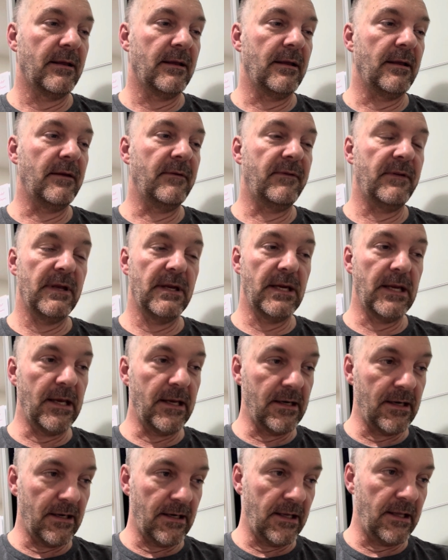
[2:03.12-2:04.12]
if you
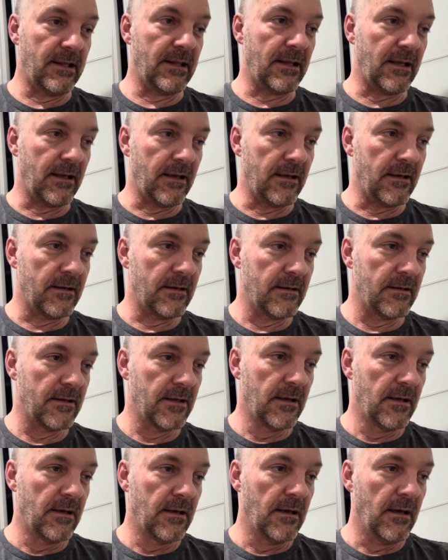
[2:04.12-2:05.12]
need anything,
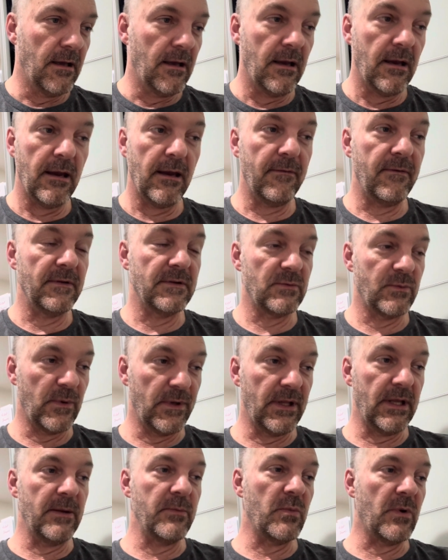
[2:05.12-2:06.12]
if it's
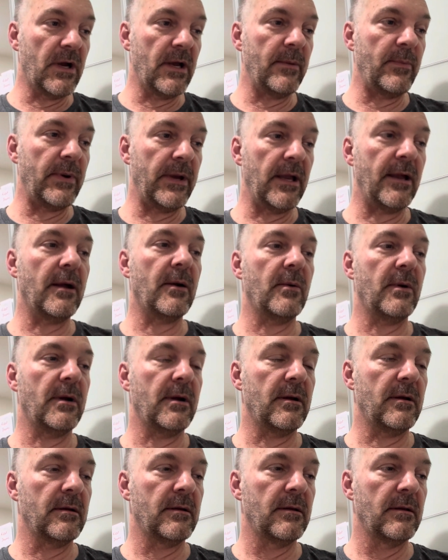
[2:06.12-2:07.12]
within my power.
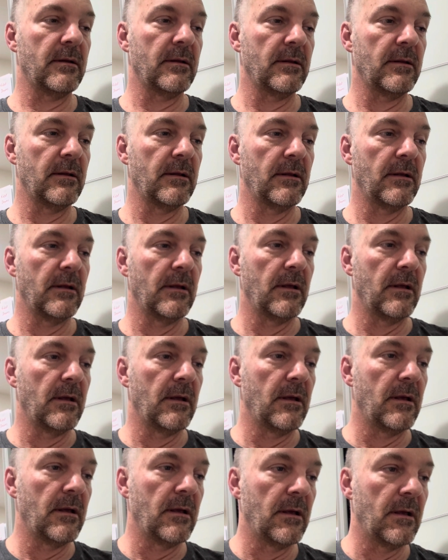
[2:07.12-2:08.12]
I'll be
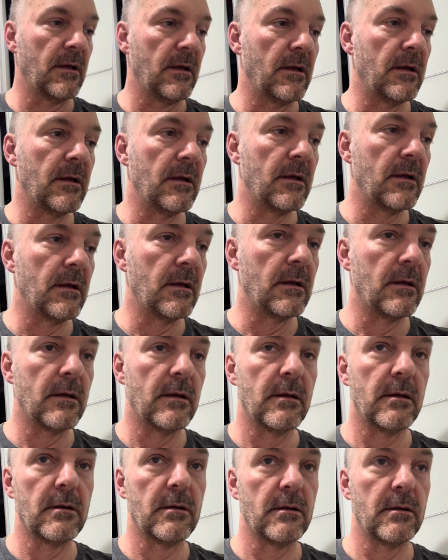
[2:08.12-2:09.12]
there for
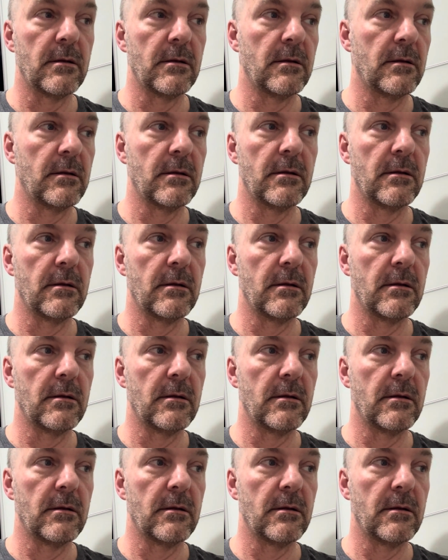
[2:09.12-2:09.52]
you.